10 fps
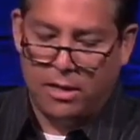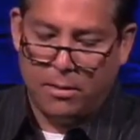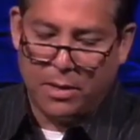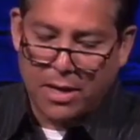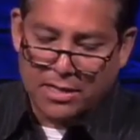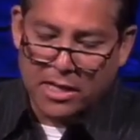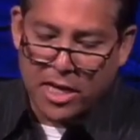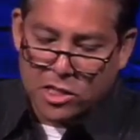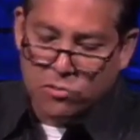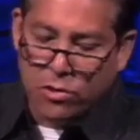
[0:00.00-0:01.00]
And because
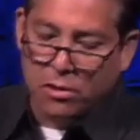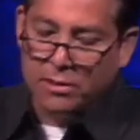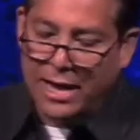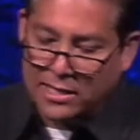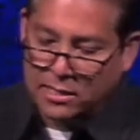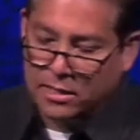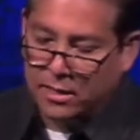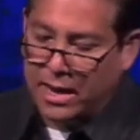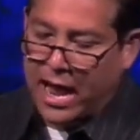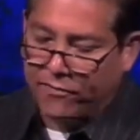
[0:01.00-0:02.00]
Israel
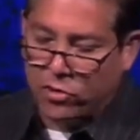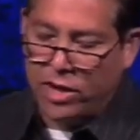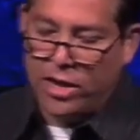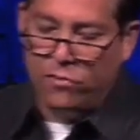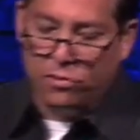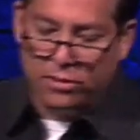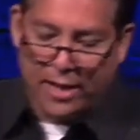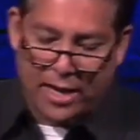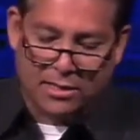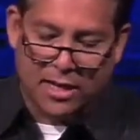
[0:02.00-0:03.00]
lusted after evil
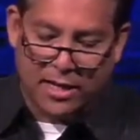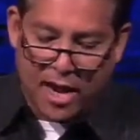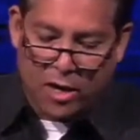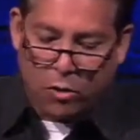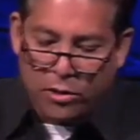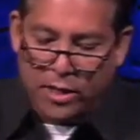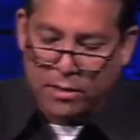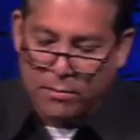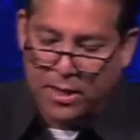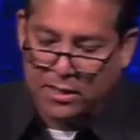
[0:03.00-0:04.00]
things, they not only
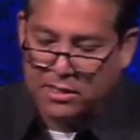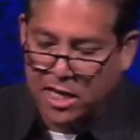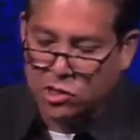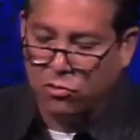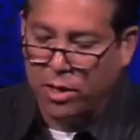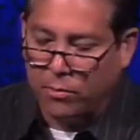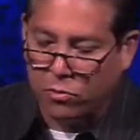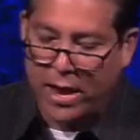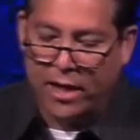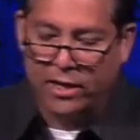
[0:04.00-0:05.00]
committed sexual
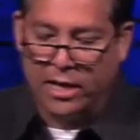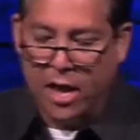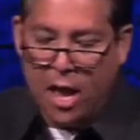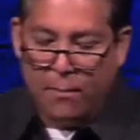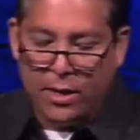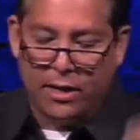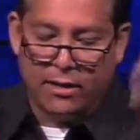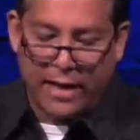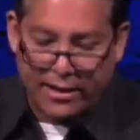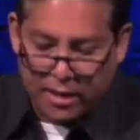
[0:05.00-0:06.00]
immorality, but it
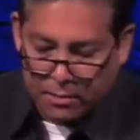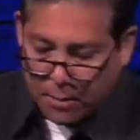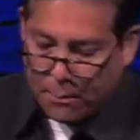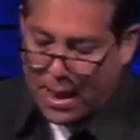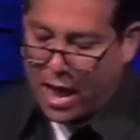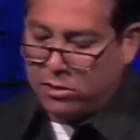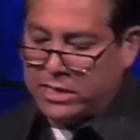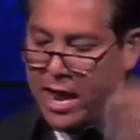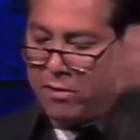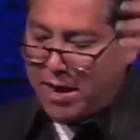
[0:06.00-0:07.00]
led them to bow
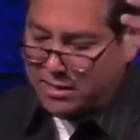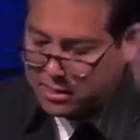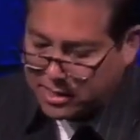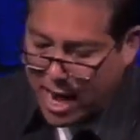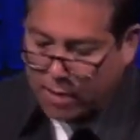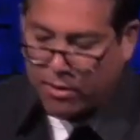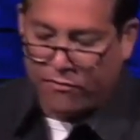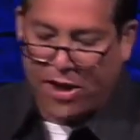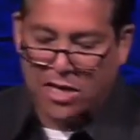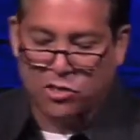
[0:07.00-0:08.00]
down and
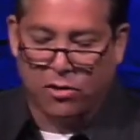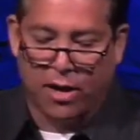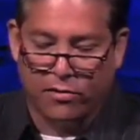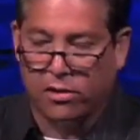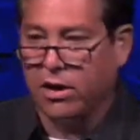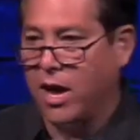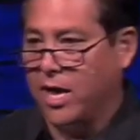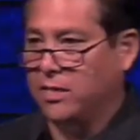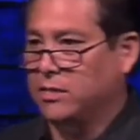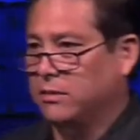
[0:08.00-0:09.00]
sacrifice to other
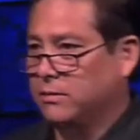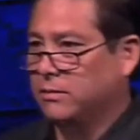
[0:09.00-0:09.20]
gods.